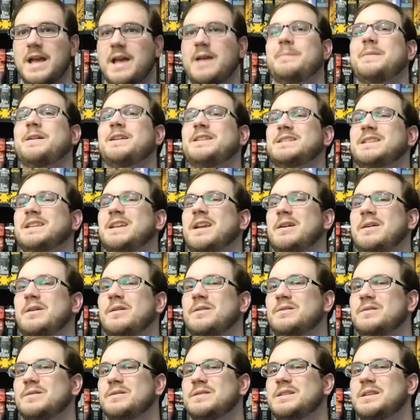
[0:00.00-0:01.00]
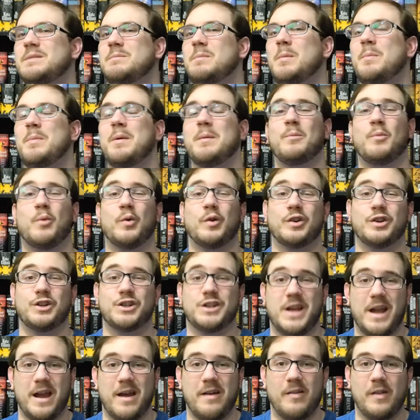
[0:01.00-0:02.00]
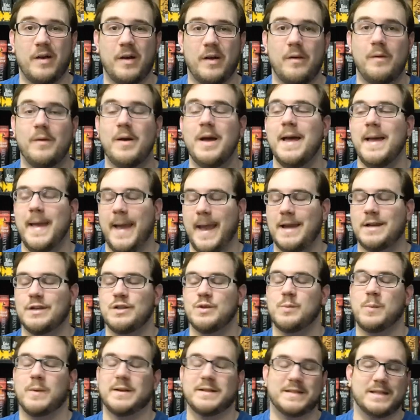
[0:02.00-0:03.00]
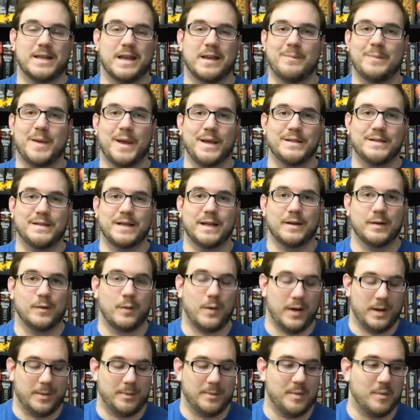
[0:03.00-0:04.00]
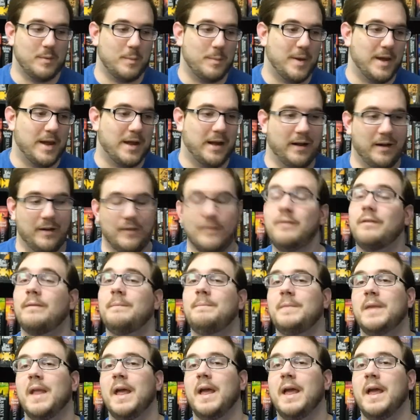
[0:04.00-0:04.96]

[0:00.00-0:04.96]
It makes the characters seem a bit more shallow and just once again makes it incredibly repetitive.